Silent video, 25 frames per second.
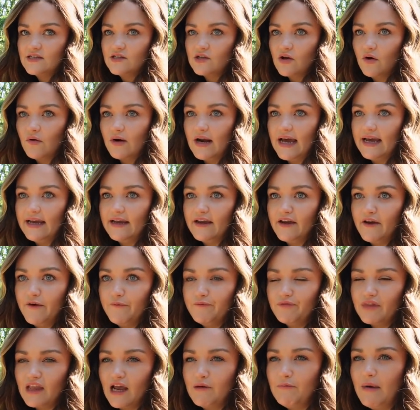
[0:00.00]
So like
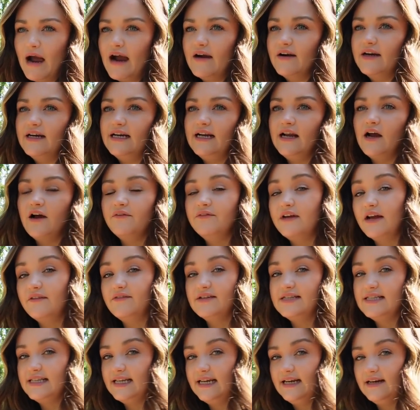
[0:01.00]
apparently I've
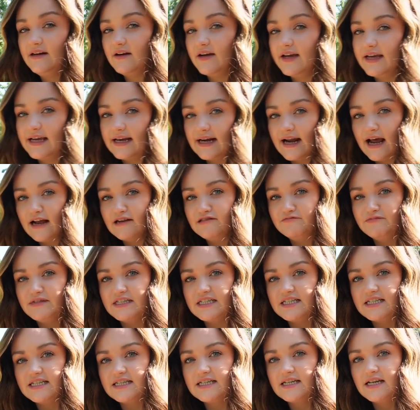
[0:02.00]
never seen like an
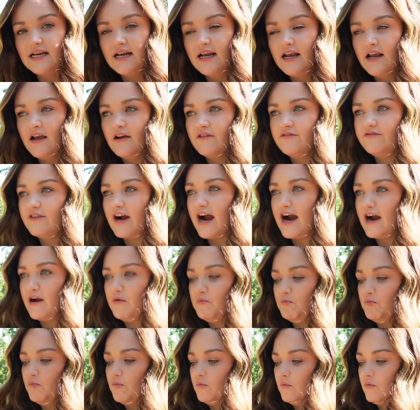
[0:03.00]
almond
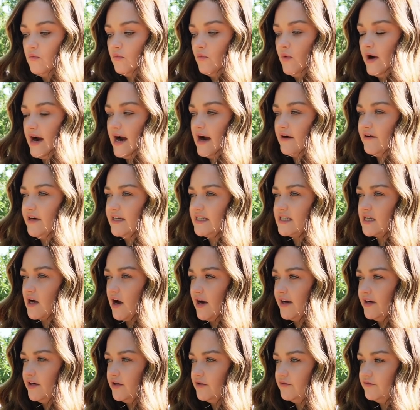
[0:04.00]
farm where it's
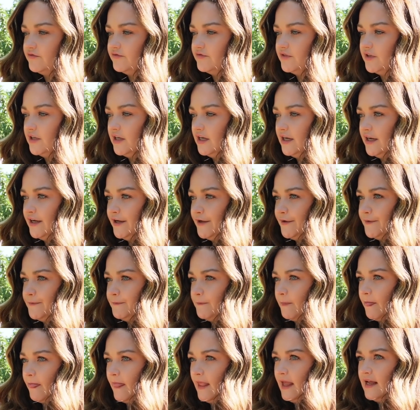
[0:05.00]
kind of
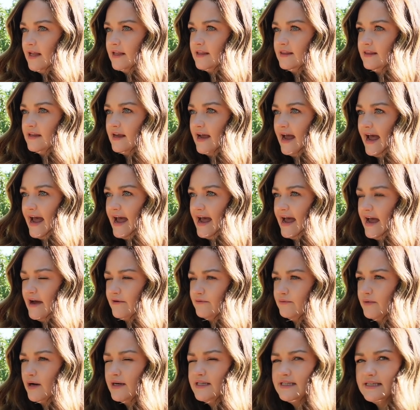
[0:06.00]
uh,
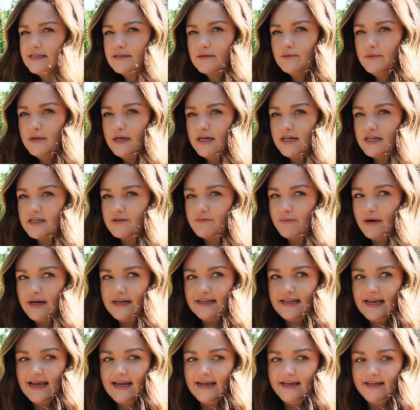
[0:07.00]
what's the word
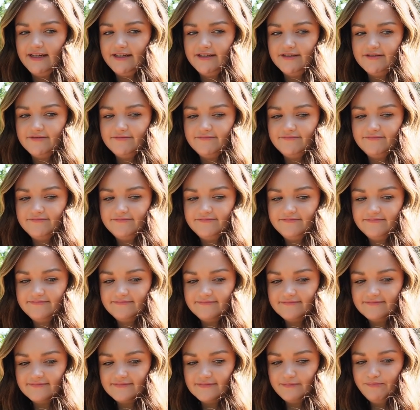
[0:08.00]
where they
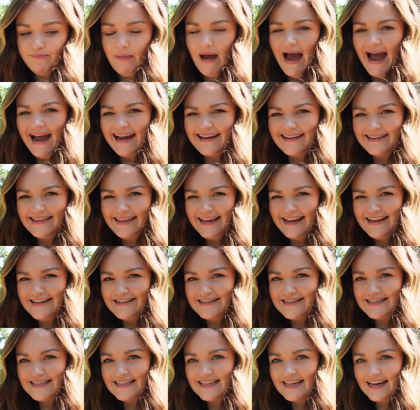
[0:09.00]
pack
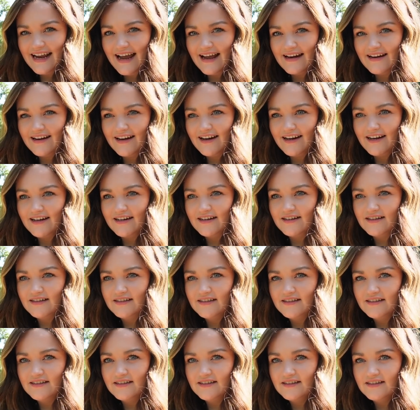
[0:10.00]
things together
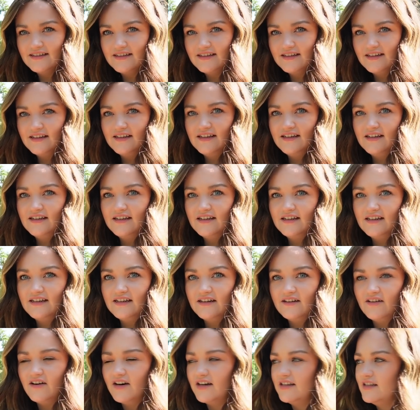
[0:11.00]

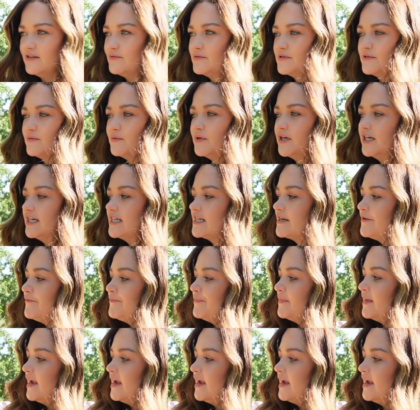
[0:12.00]
Oh, there was a word.